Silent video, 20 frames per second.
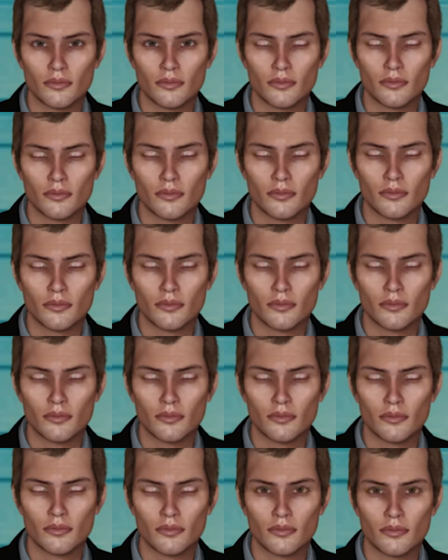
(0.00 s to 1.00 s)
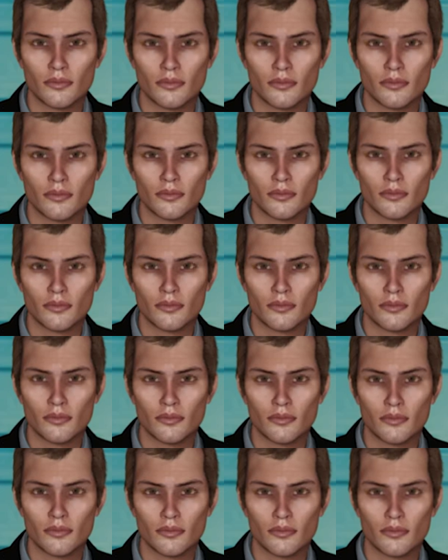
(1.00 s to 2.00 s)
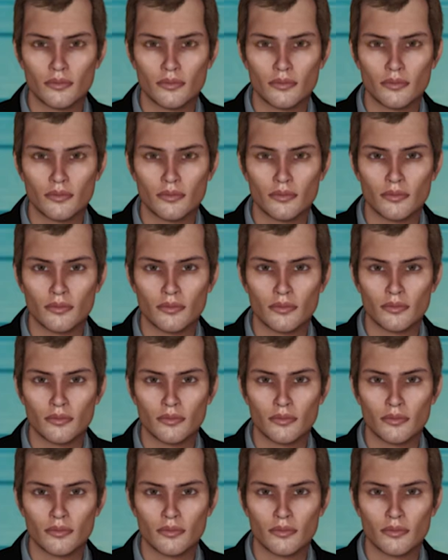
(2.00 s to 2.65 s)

Nobody speaks.